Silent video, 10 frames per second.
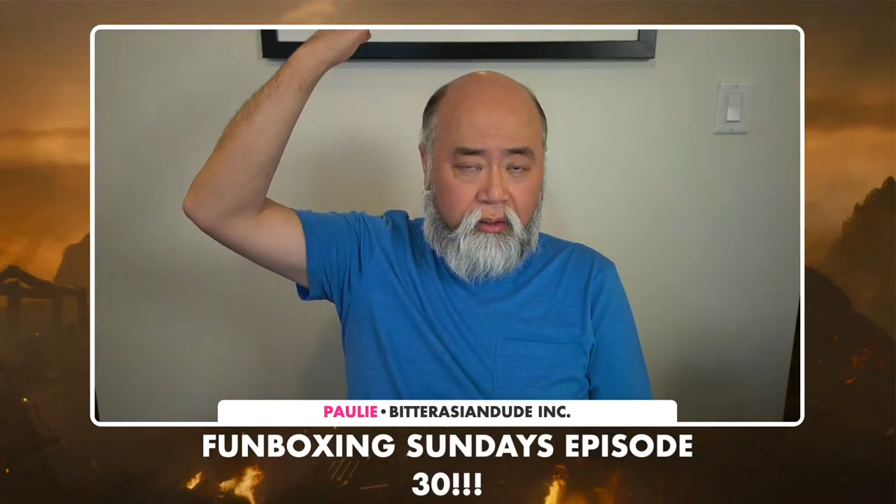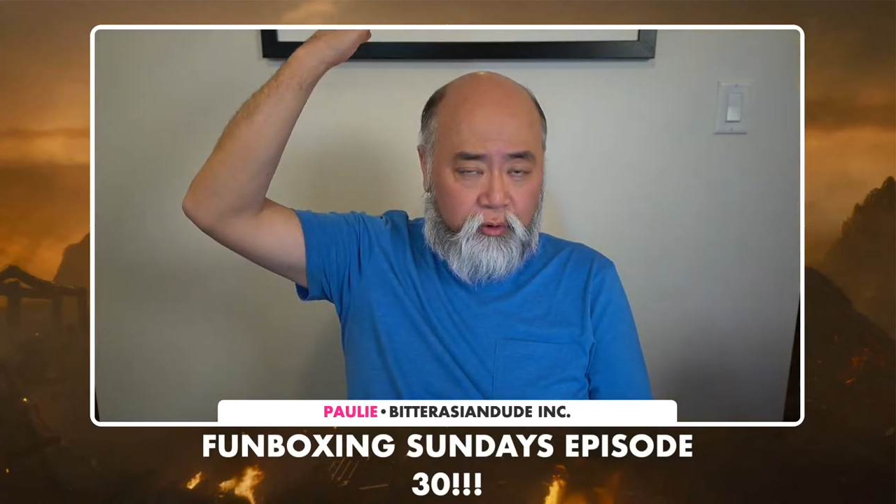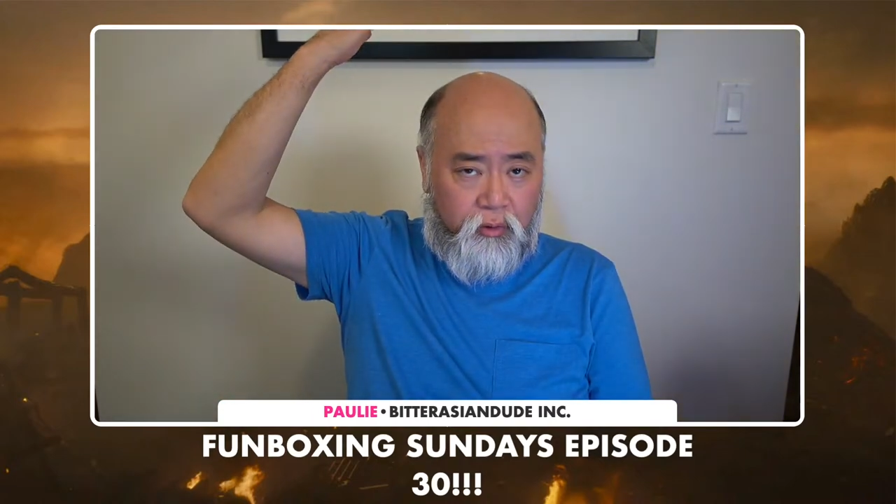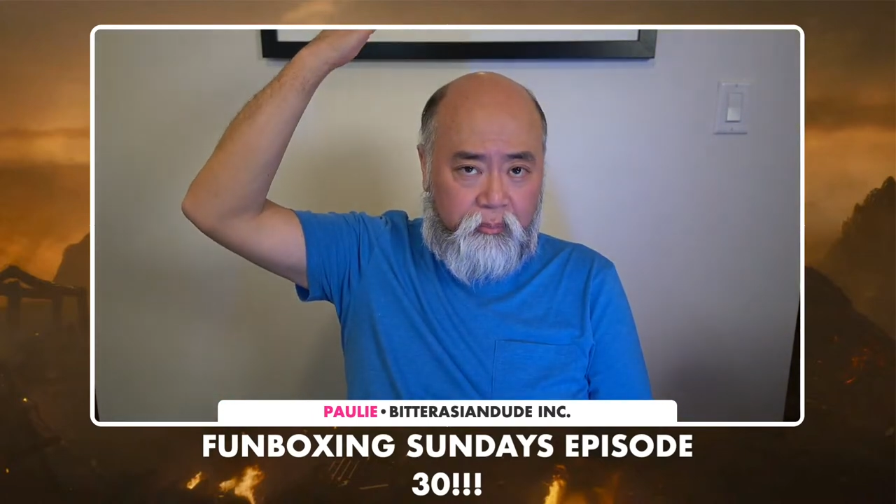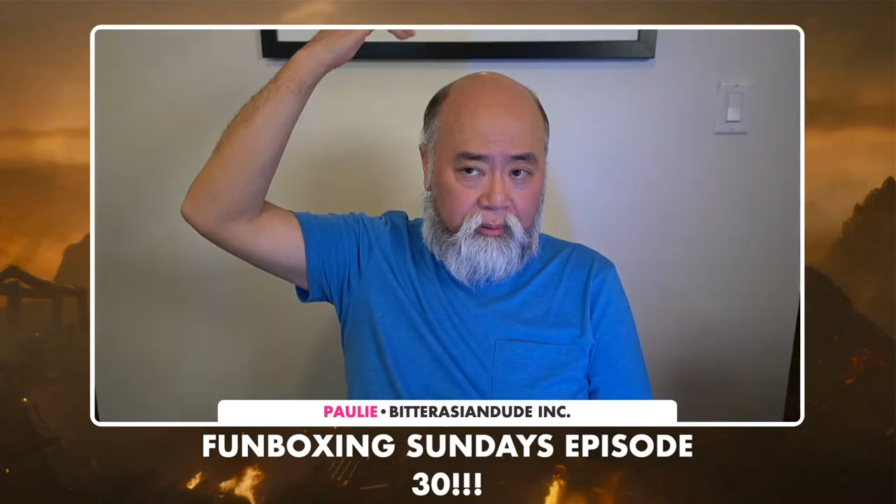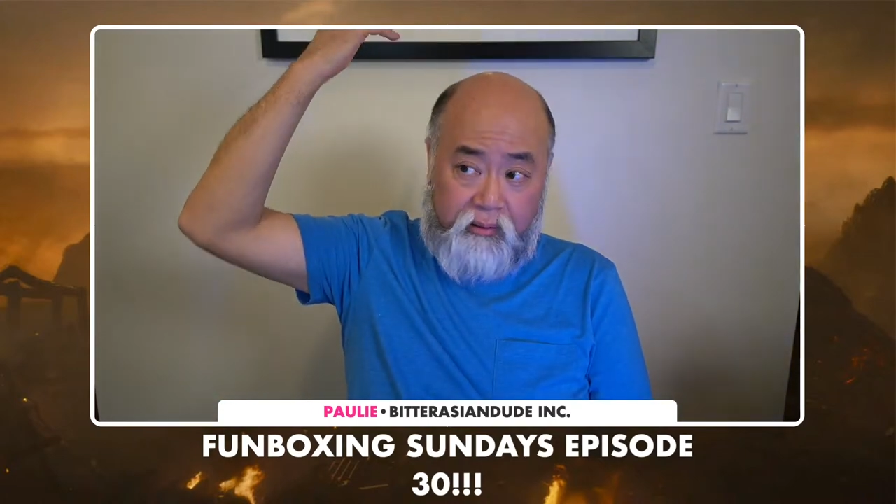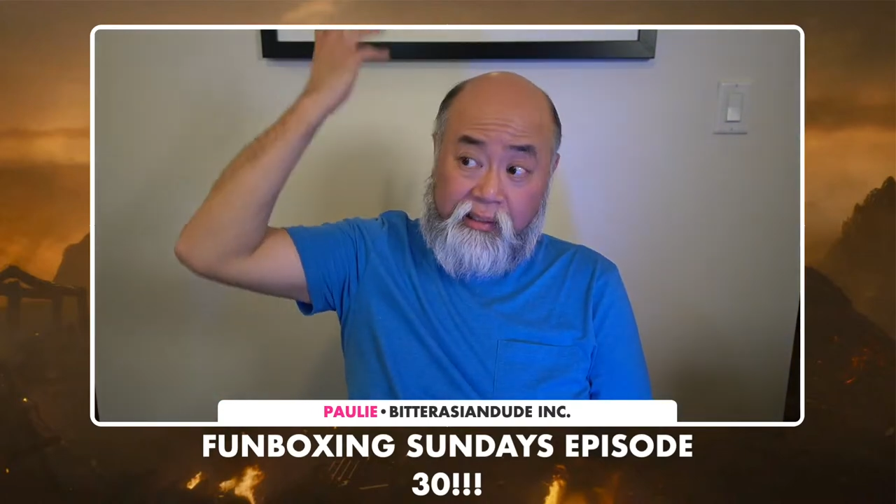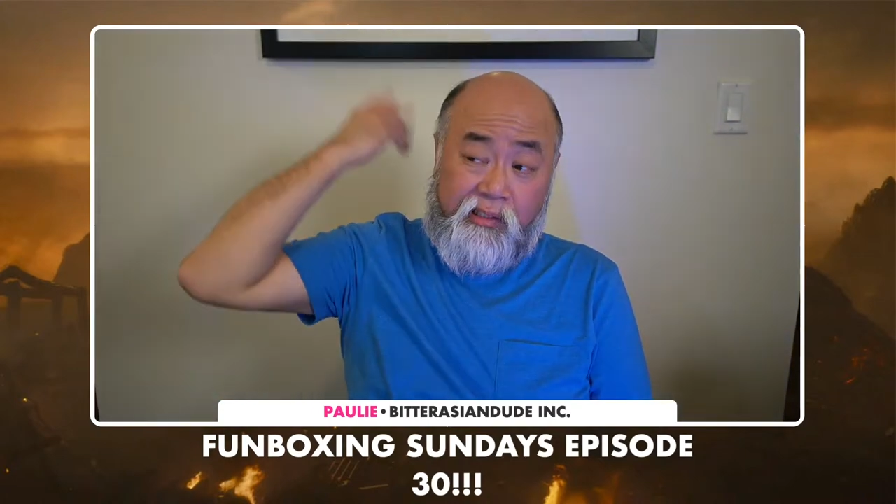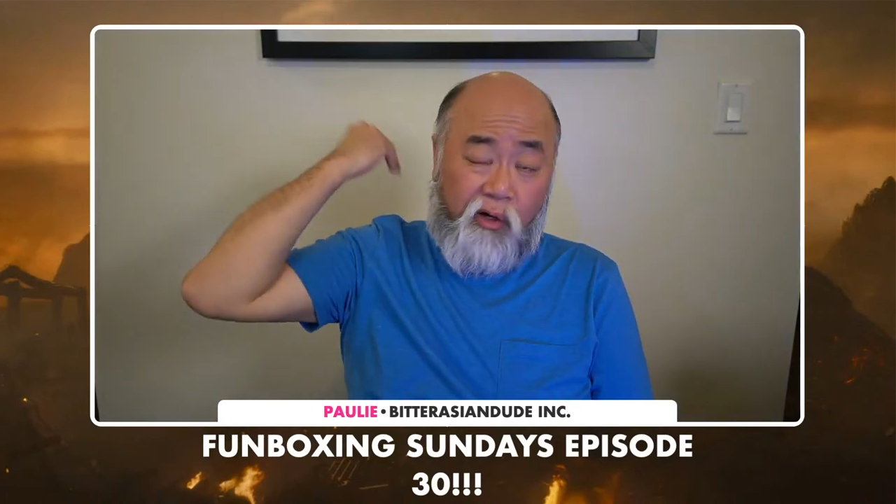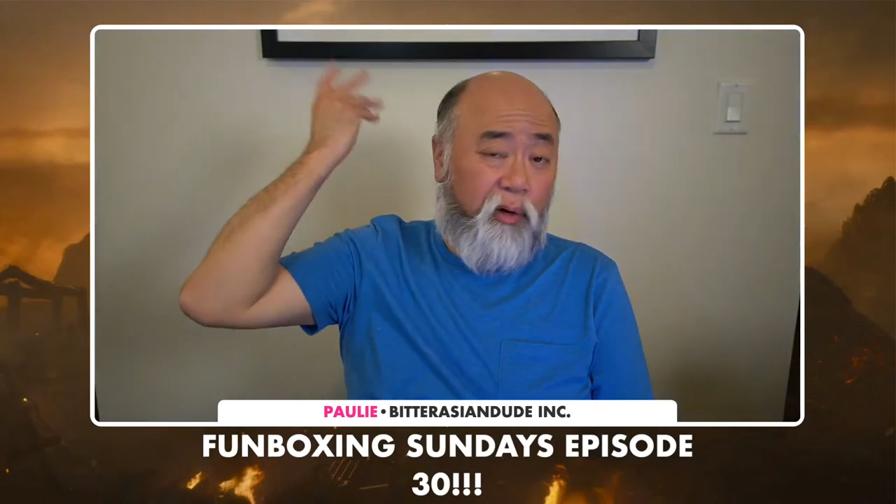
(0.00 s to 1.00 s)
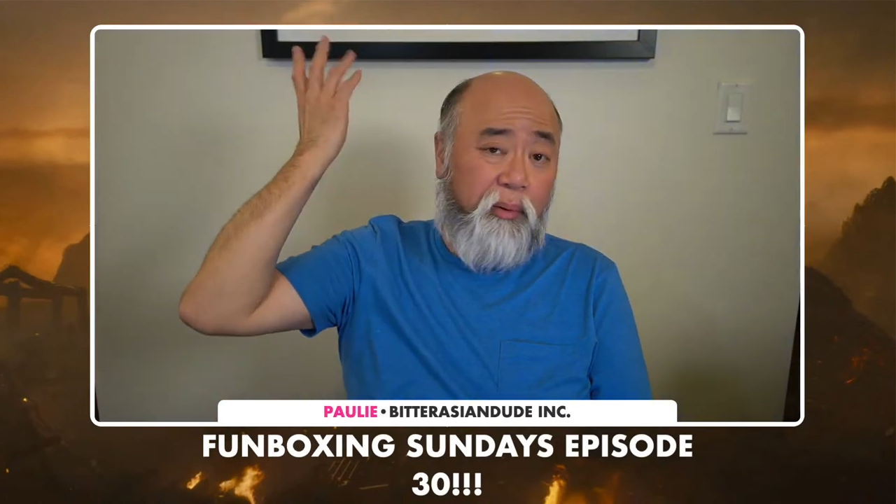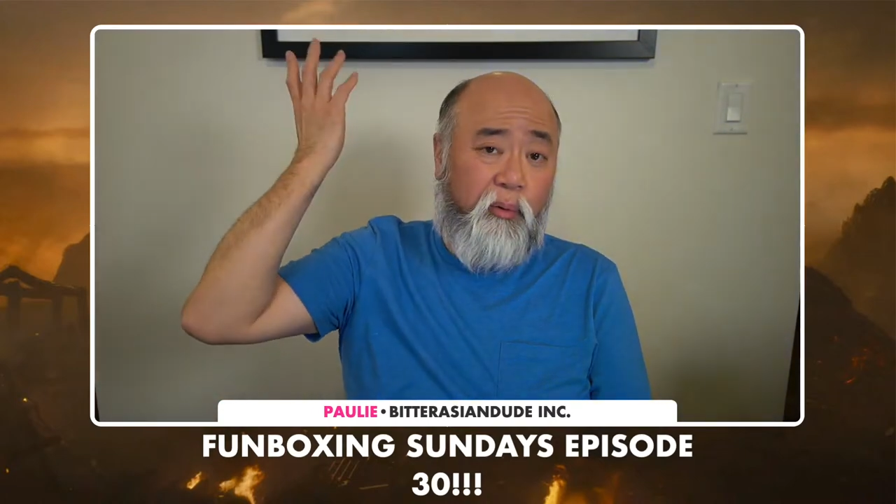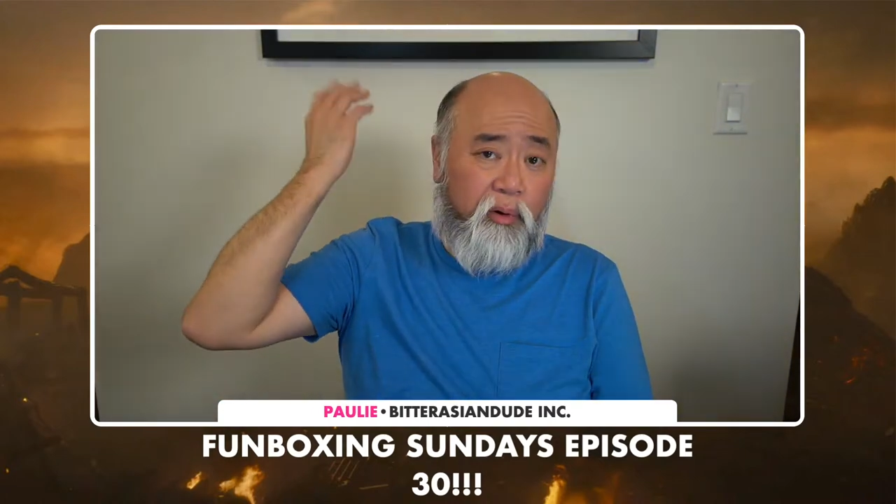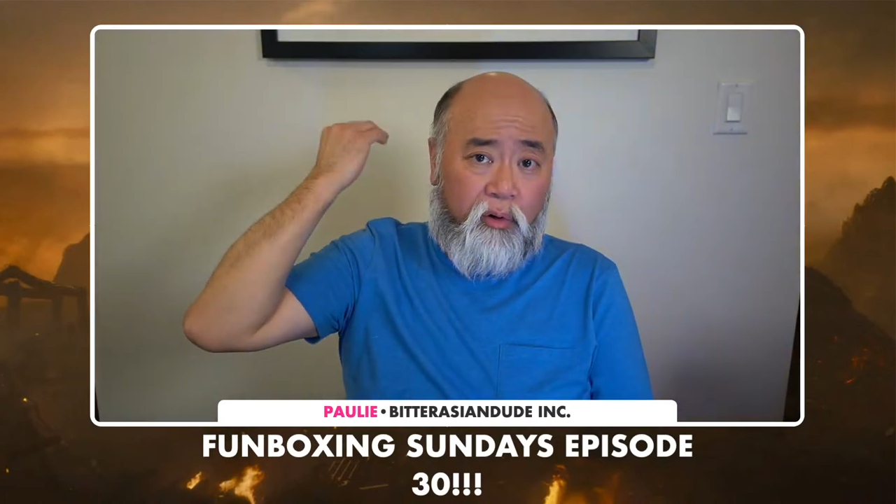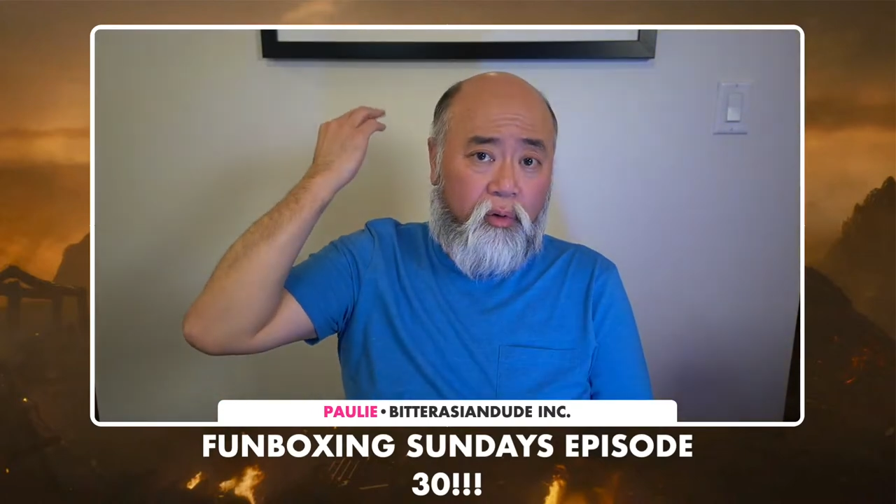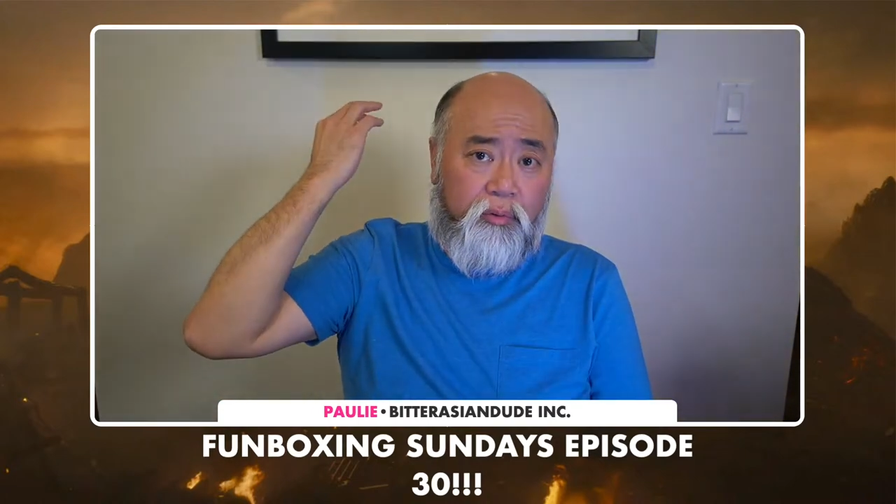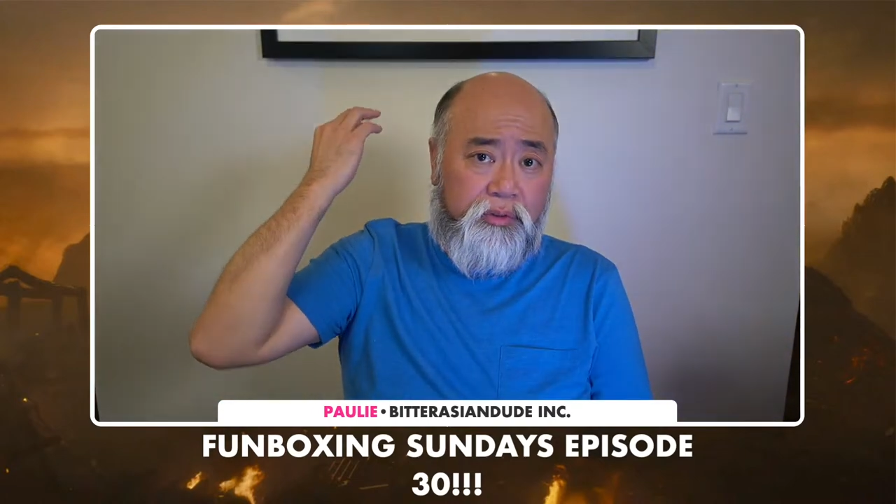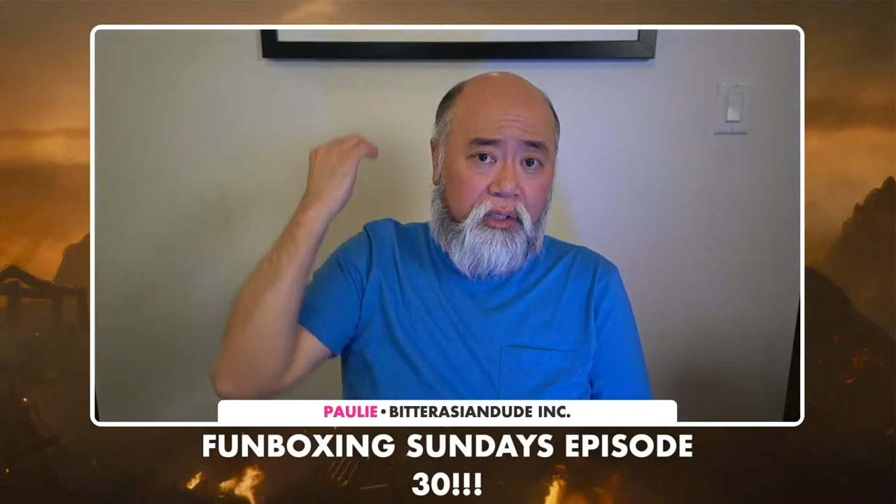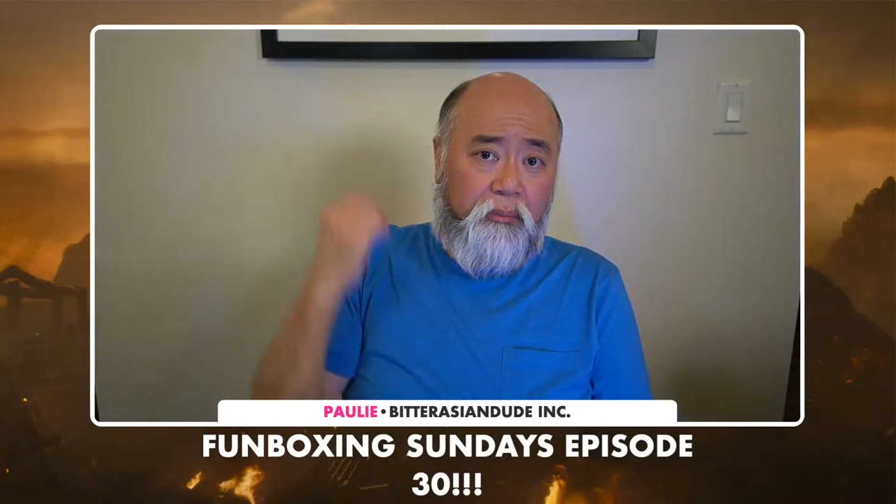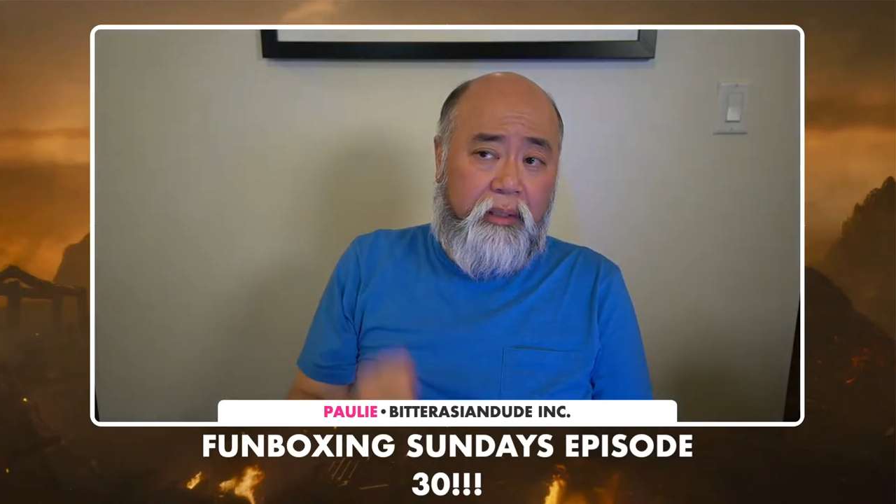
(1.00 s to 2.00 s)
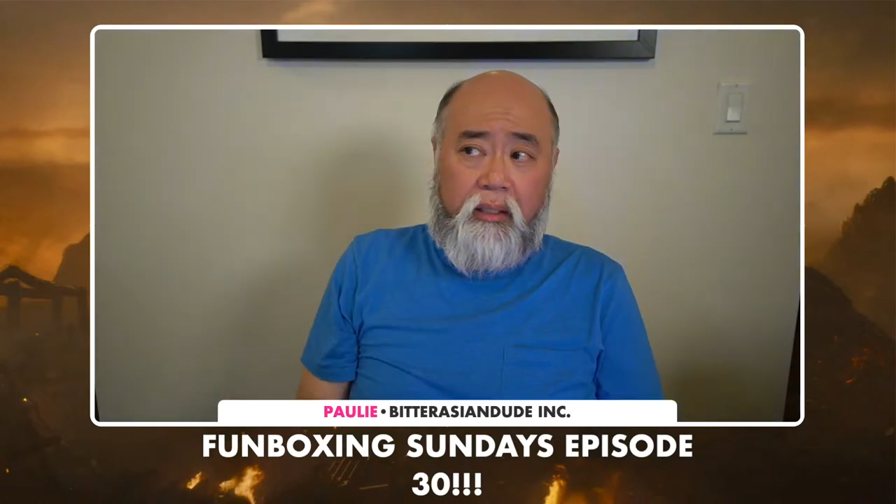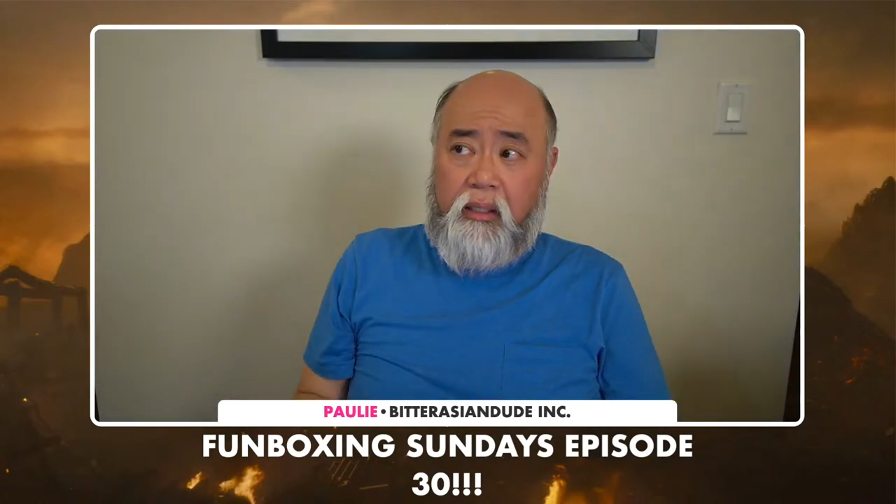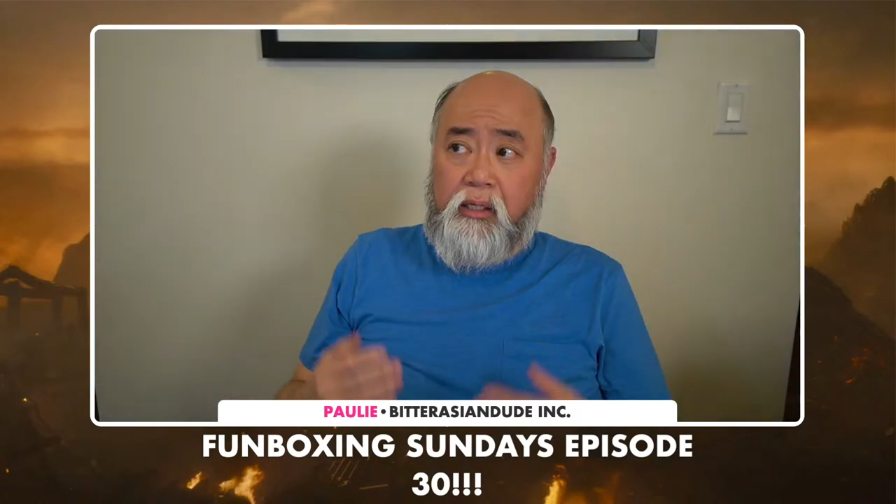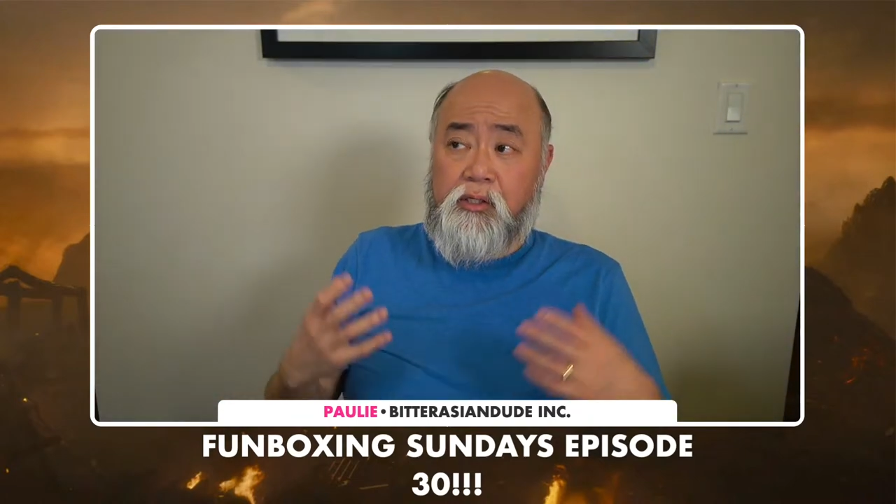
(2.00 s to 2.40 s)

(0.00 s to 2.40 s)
the droid pit is going to be where Grogu's going to be.